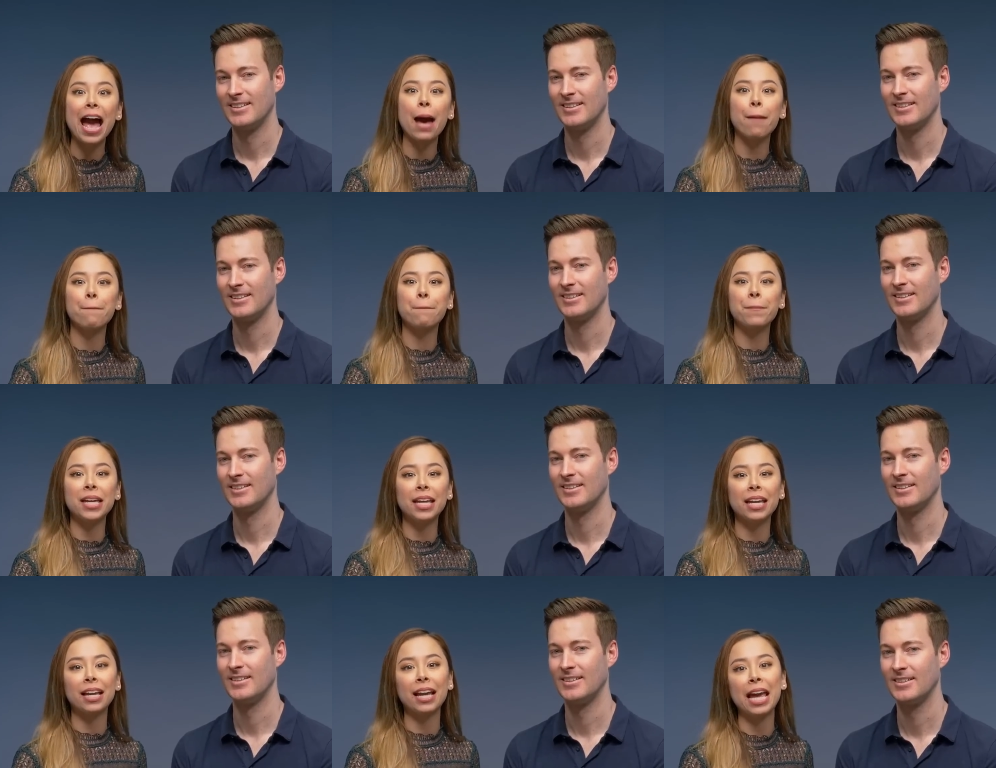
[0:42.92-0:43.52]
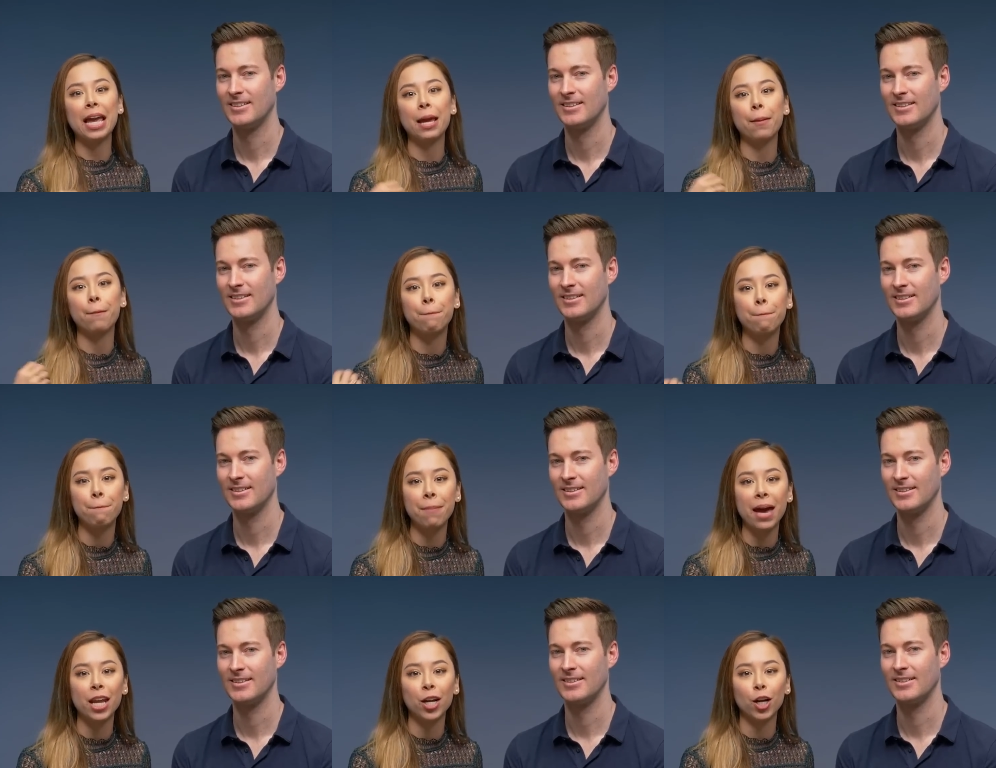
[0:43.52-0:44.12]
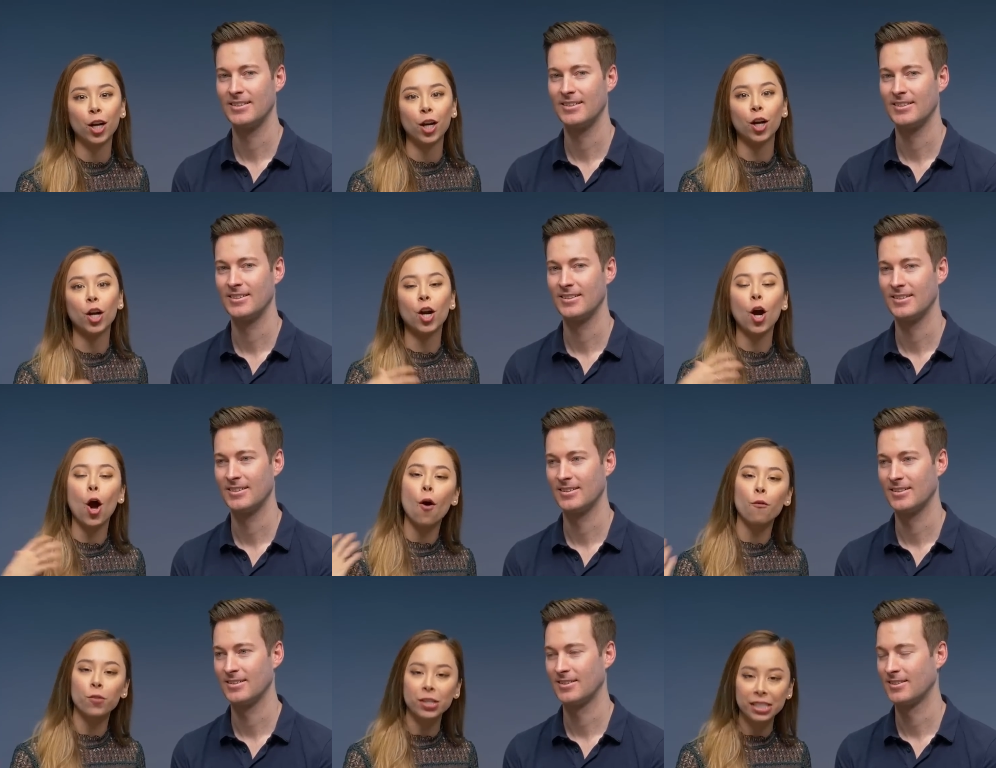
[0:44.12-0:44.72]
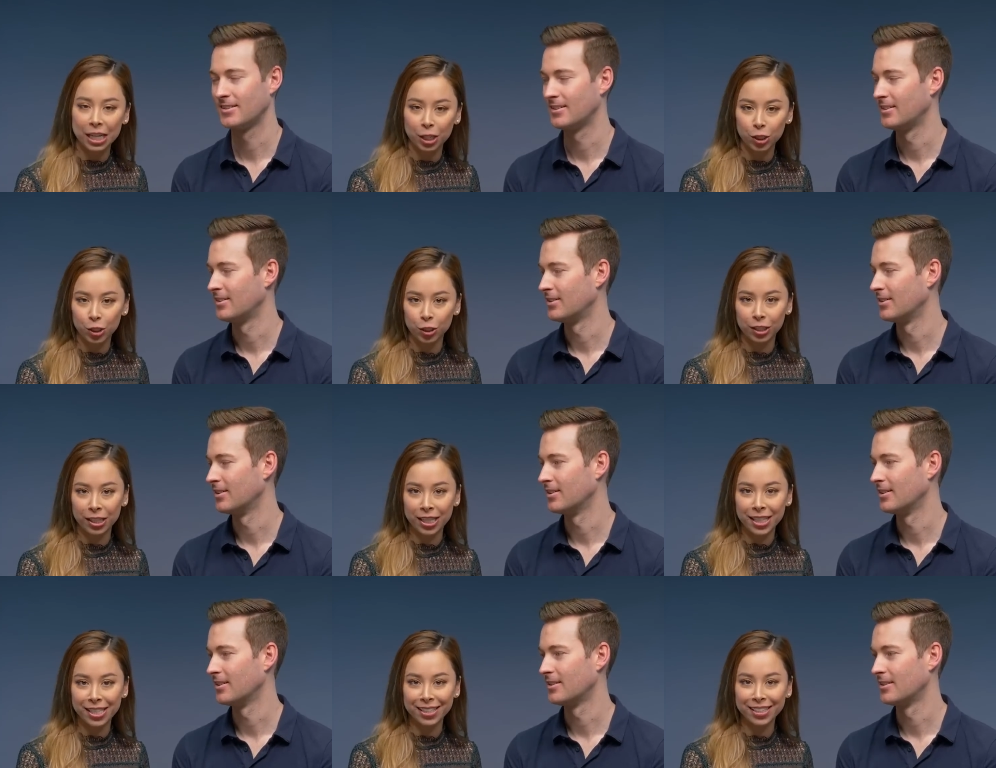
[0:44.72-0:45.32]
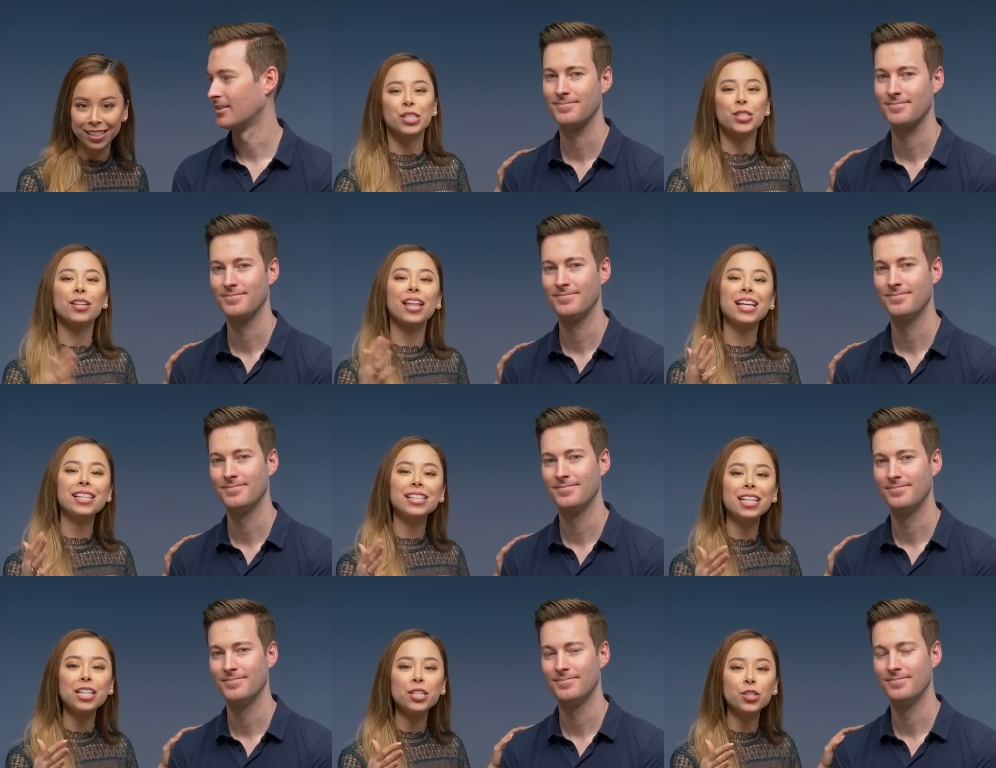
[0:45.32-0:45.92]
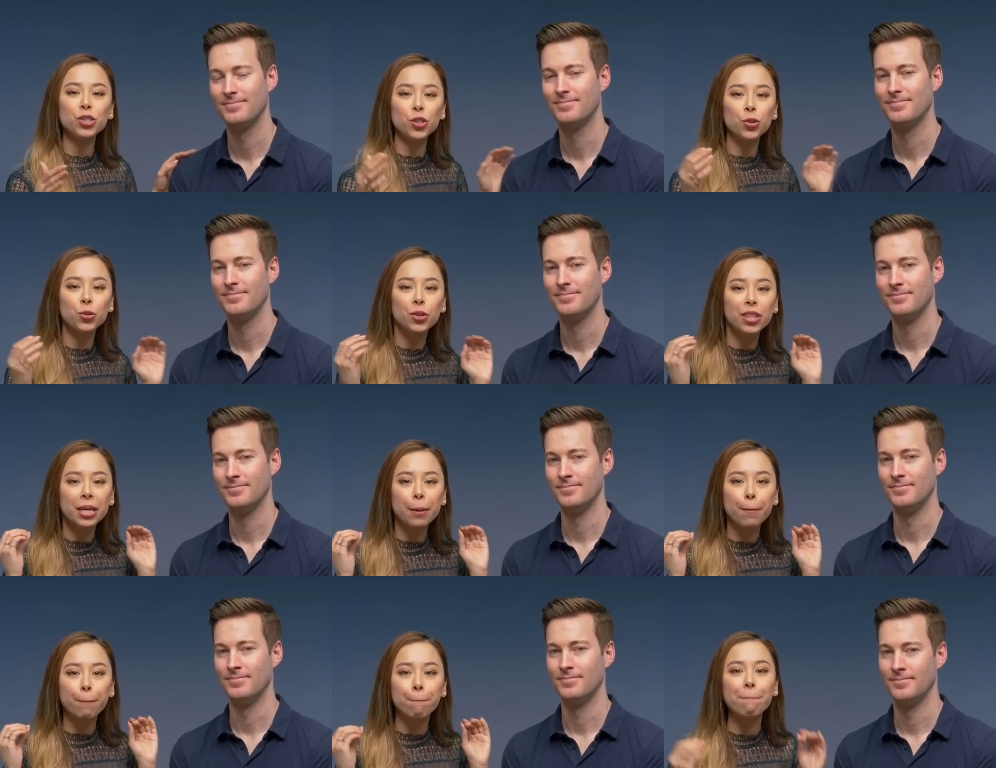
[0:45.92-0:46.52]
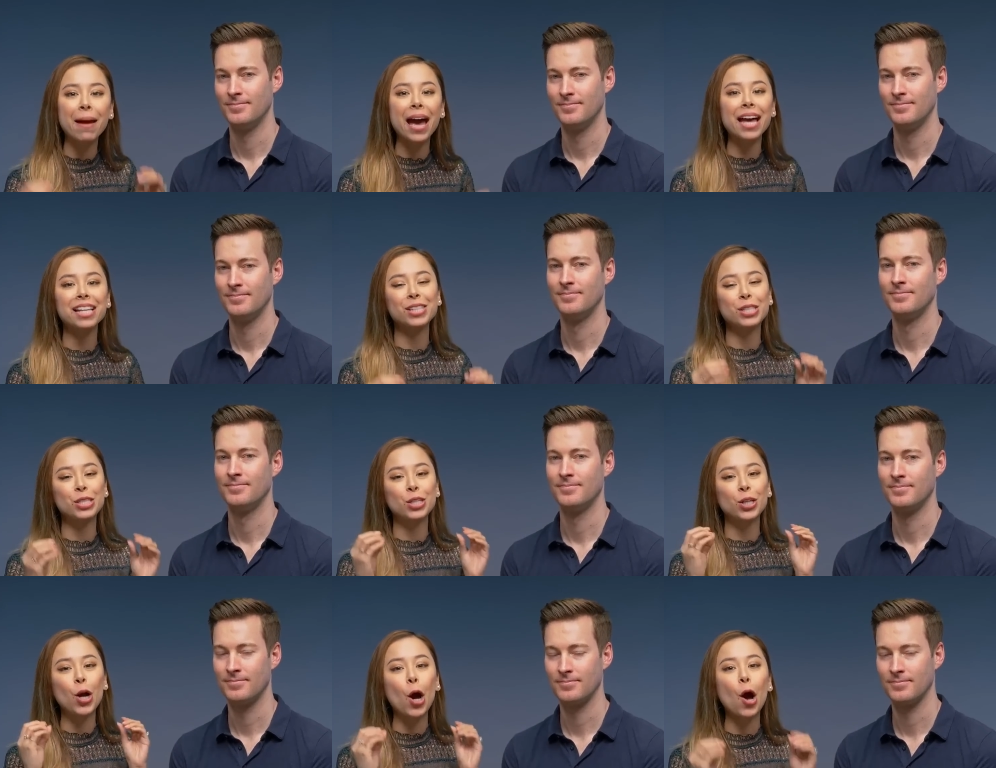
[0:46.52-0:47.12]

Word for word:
Speaker 1: at being a better conversationalist. So let's get into the best